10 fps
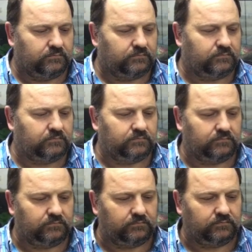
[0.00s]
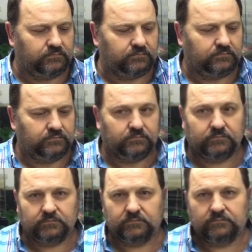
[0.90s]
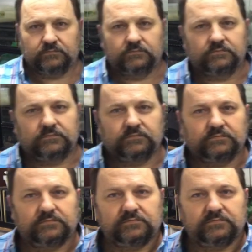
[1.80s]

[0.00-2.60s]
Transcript: No one is speaking in this clip.